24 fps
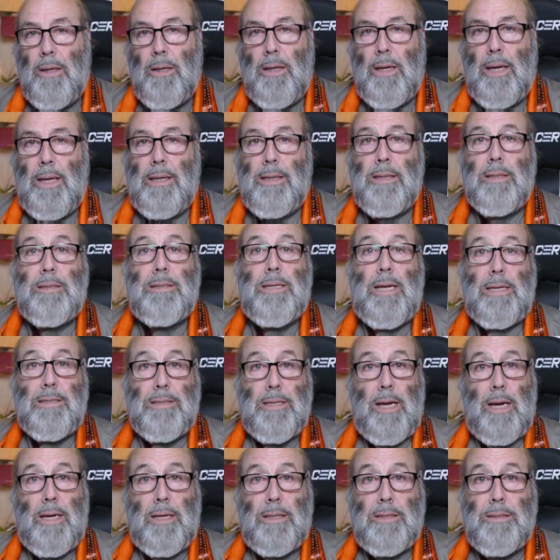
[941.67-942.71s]
And this, as
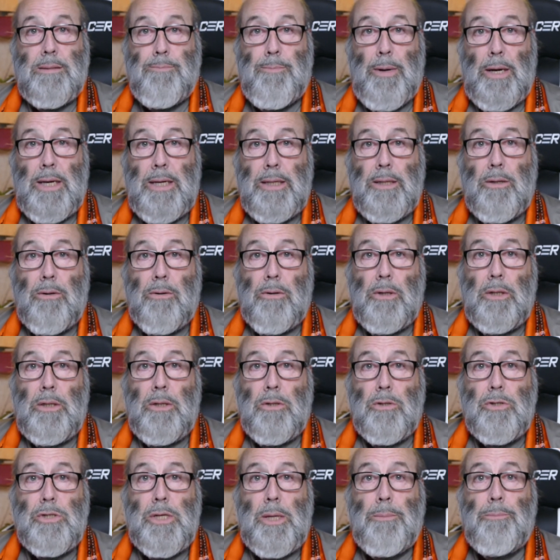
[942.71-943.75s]
I explained
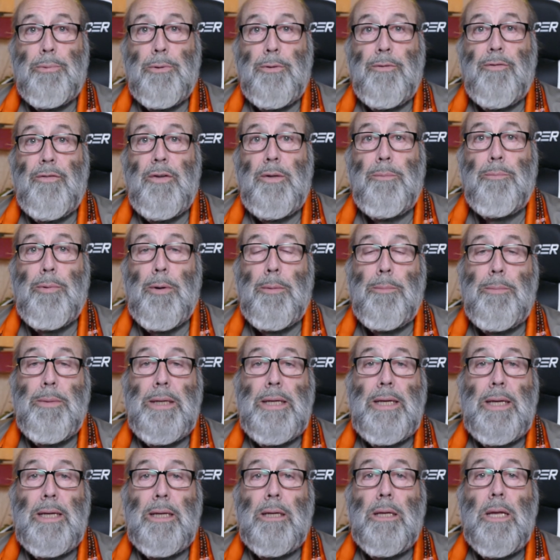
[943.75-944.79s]
earlier, Jambudvipa
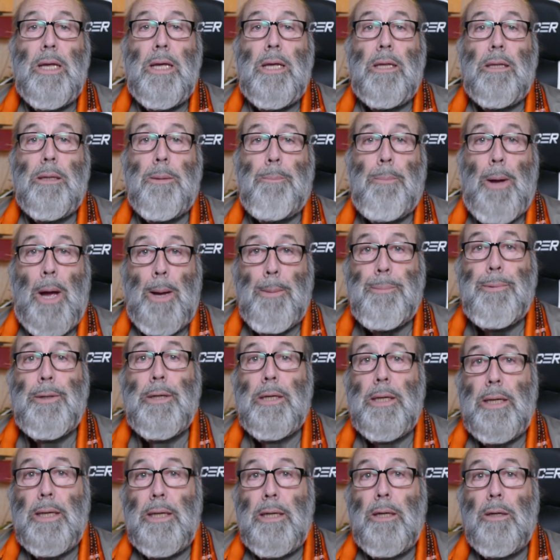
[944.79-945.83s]
meaning the
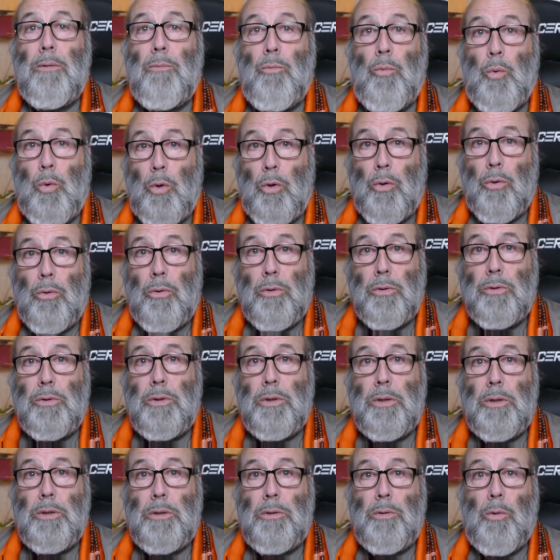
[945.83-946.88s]
populated world,
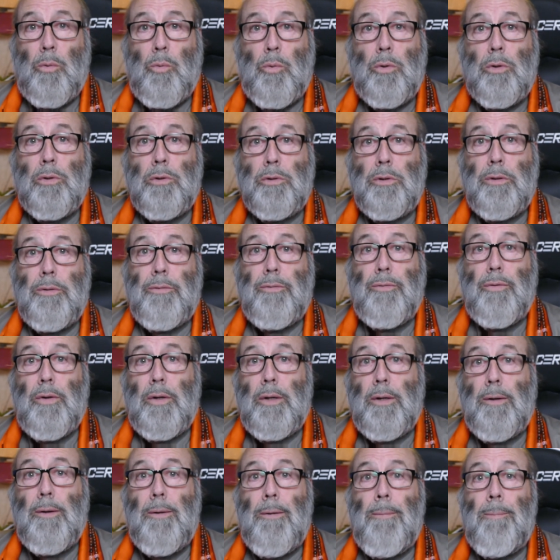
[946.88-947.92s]
the world of
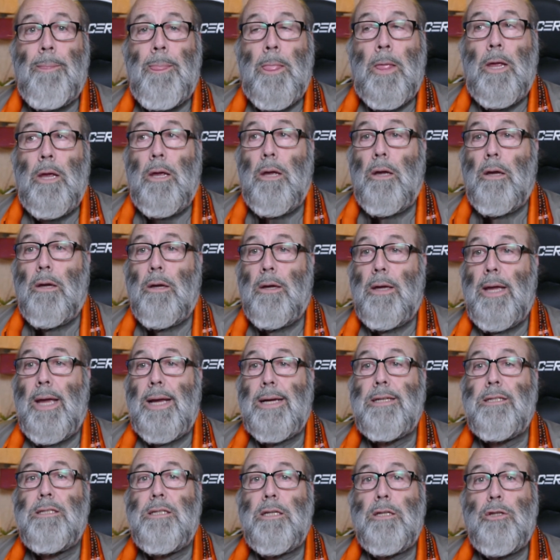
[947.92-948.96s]
uh, uh,
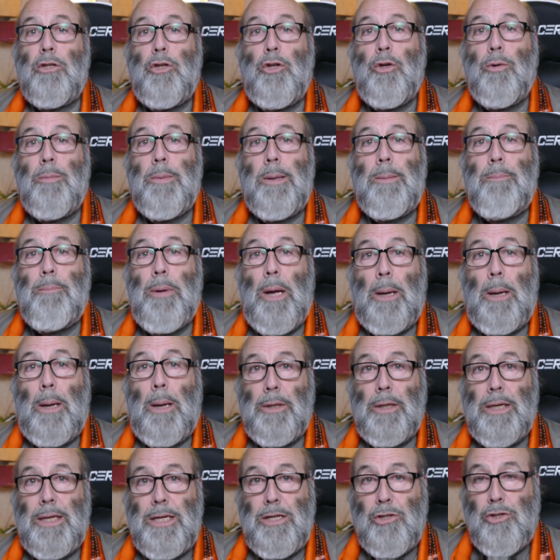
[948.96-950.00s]
extant human
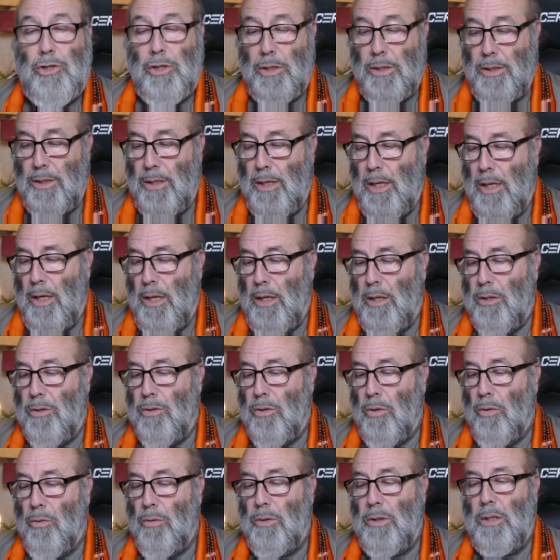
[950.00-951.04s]
population.
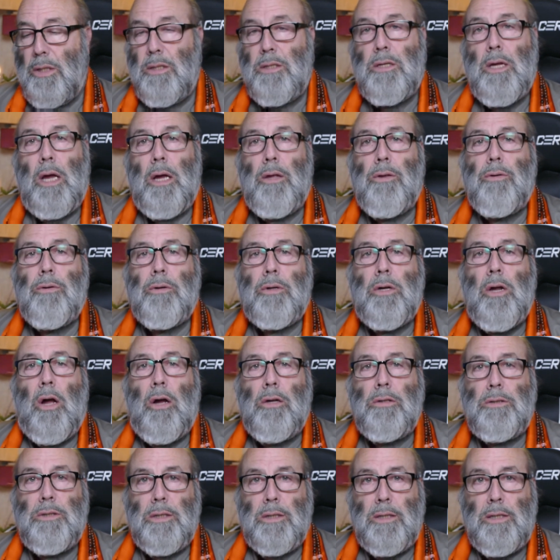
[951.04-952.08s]
So these other
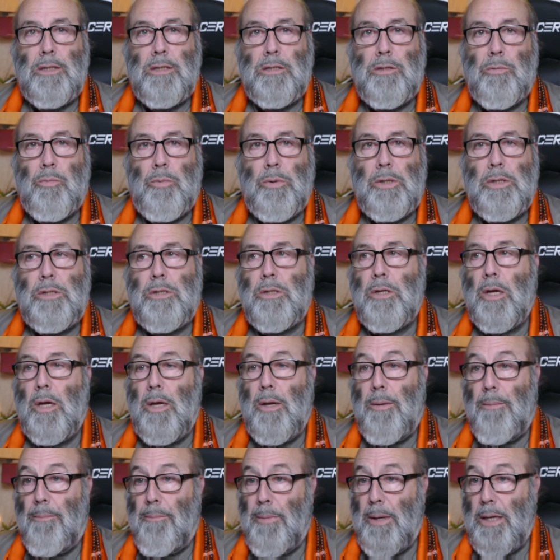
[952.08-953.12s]
continents, which
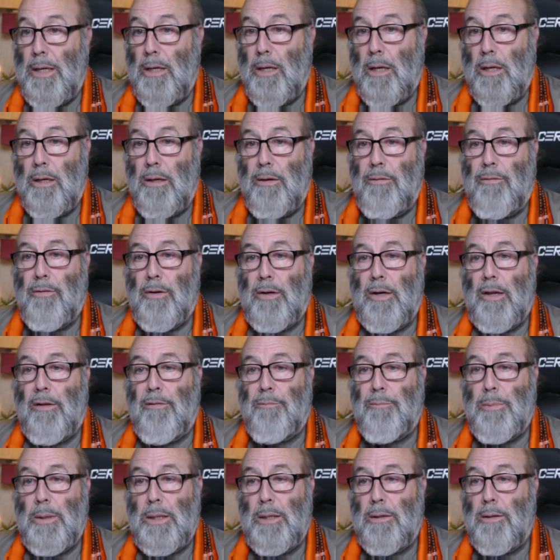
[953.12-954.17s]
may not even
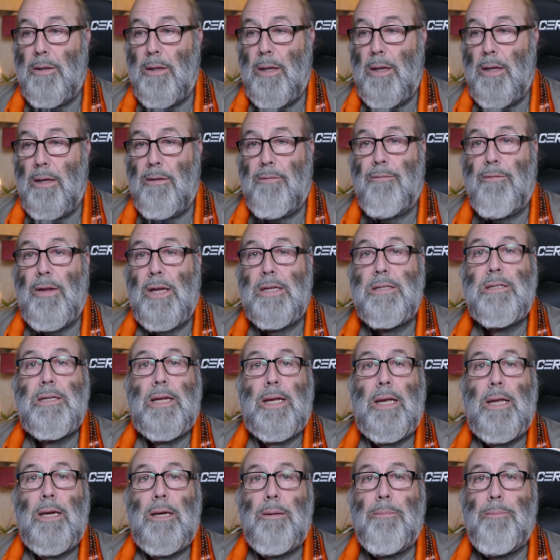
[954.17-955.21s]
have been
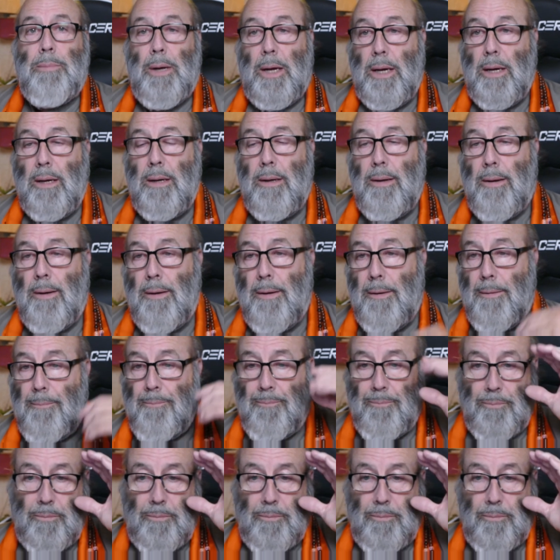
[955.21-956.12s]
investigated by, um,